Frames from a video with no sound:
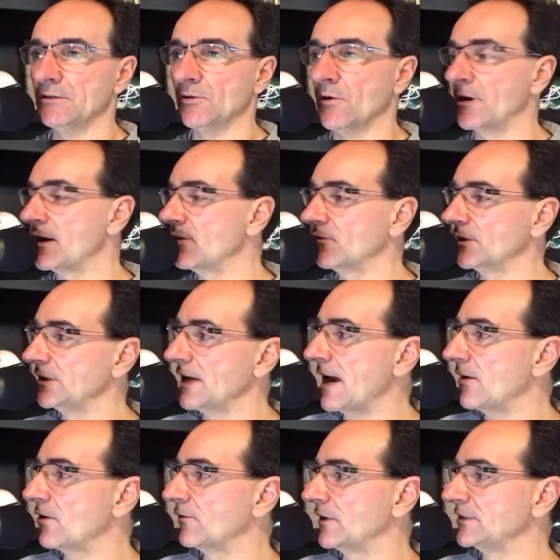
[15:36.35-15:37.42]
or
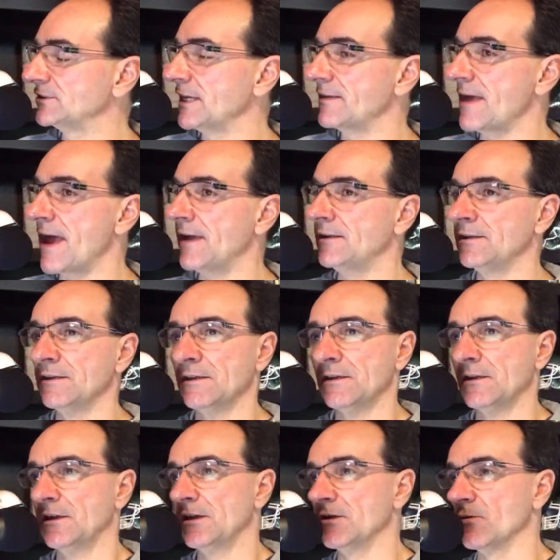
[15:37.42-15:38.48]
however you say that,
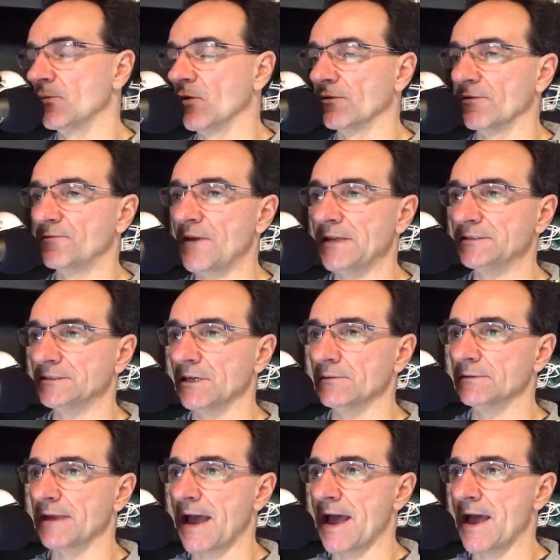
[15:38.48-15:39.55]
you know, more of a face-up
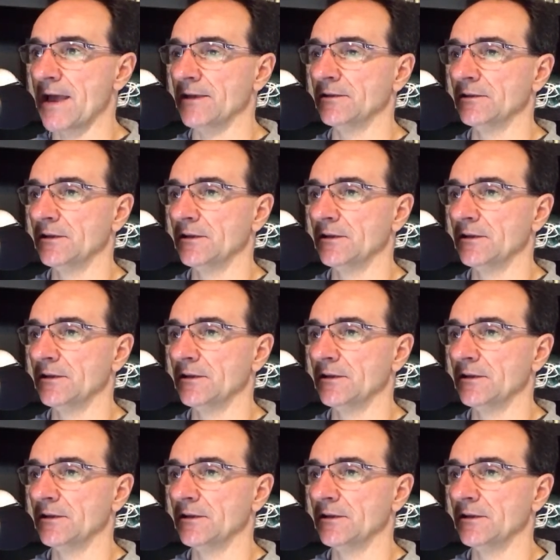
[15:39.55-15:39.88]
guy.